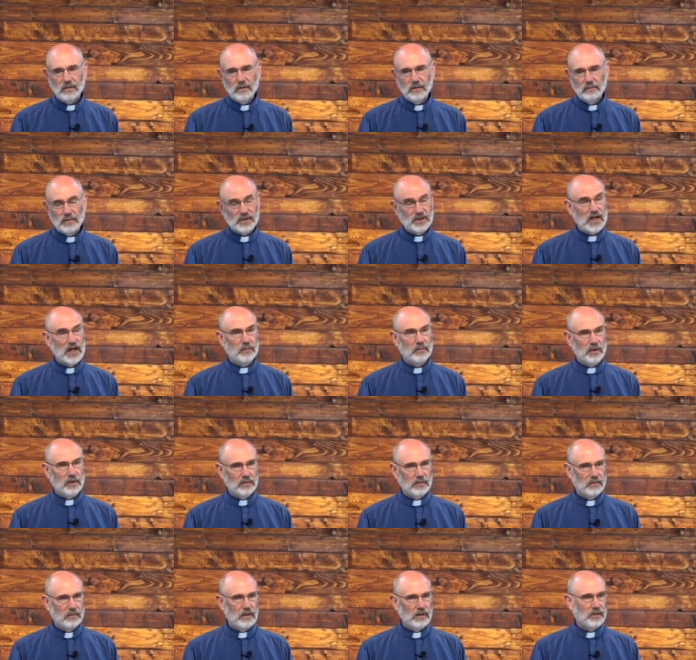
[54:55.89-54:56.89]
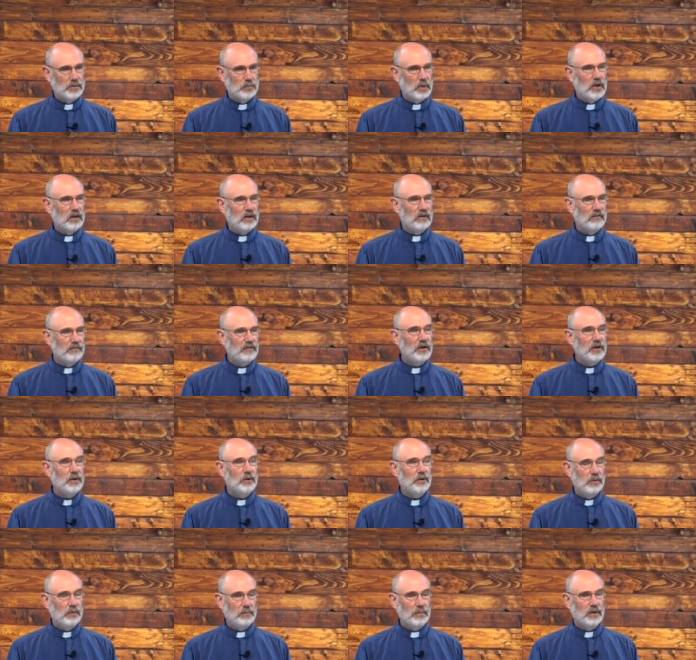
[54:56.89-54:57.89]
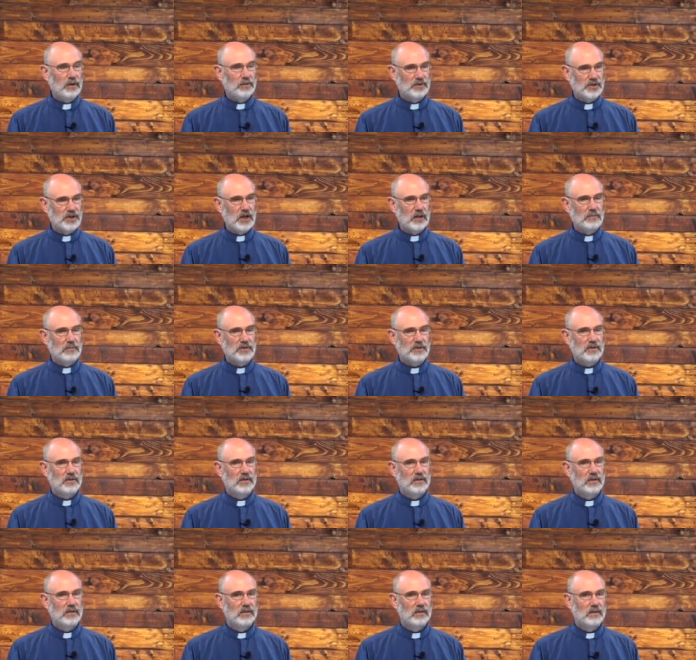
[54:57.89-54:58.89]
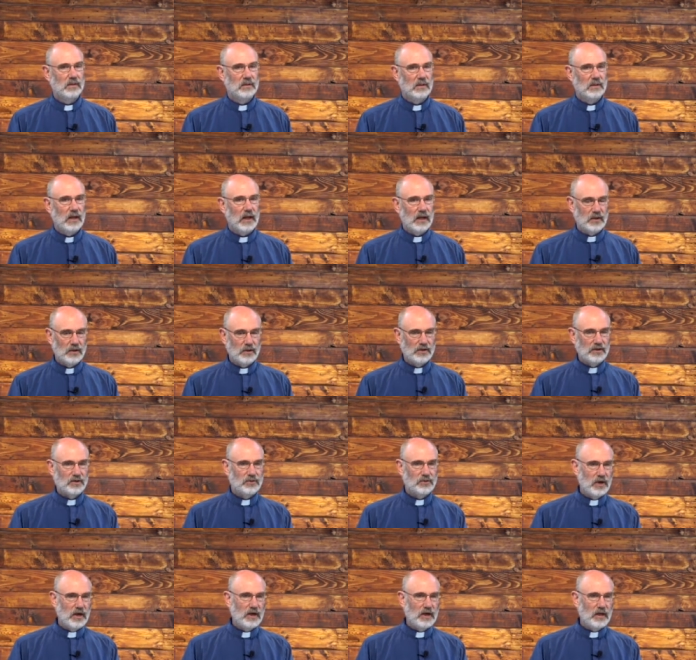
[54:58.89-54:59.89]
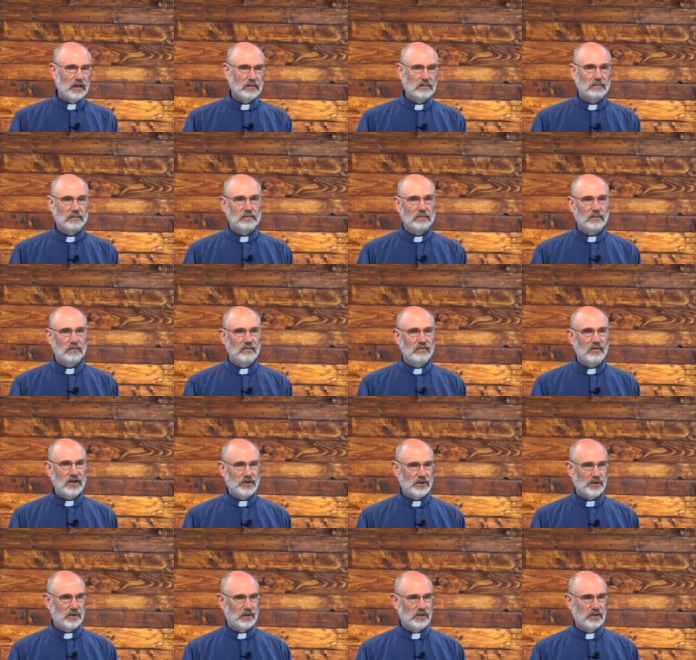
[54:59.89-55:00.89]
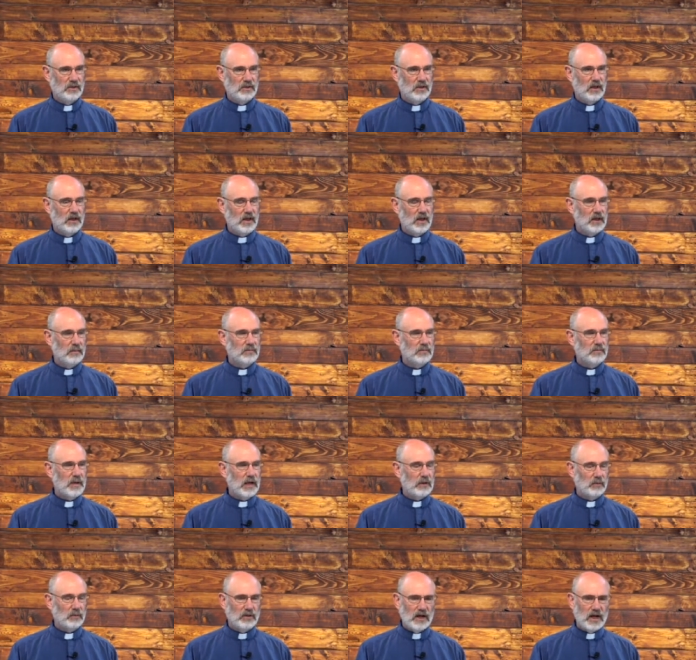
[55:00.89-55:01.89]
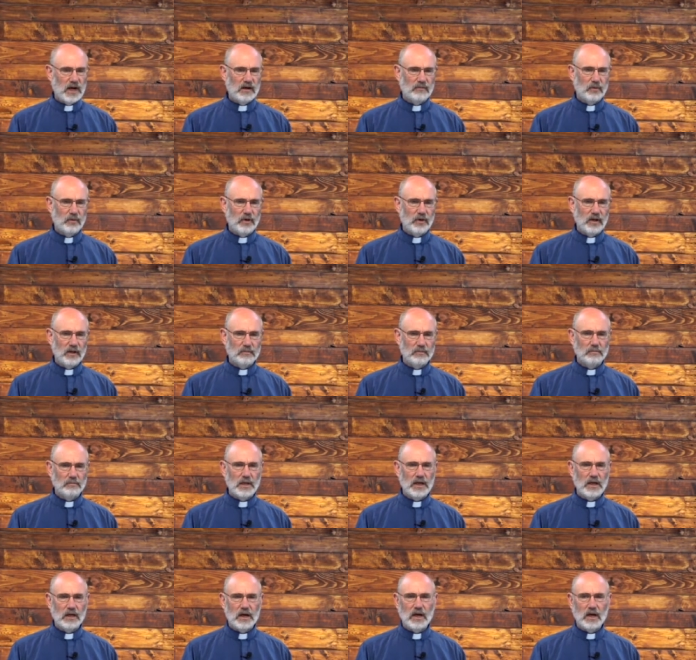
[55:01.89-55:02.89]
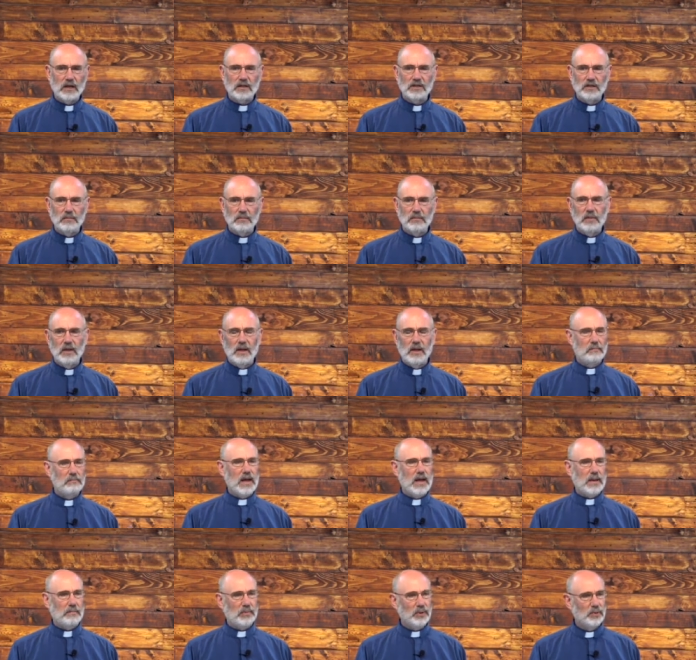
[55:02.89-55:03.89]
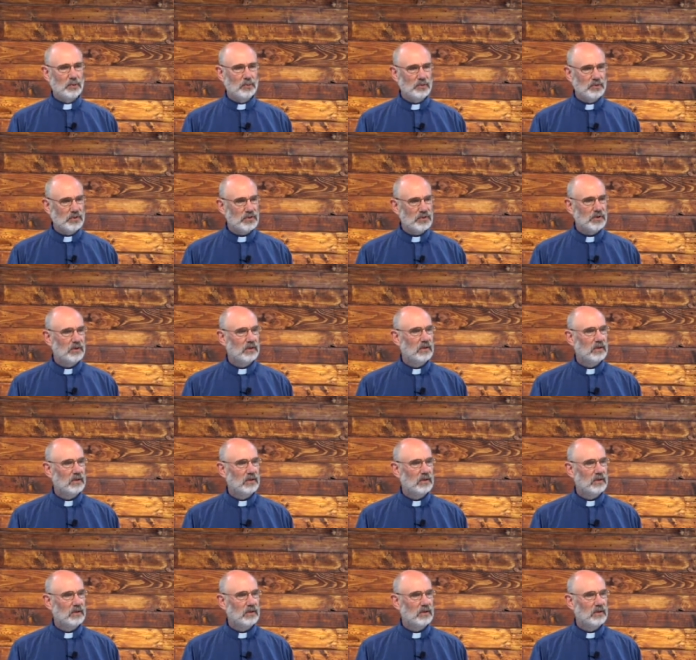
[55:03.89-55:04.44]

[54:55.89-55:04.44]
But Solomon is one of the few who builds ships and goes on trading ventures, and he comes back with ivory and peacocks and baboons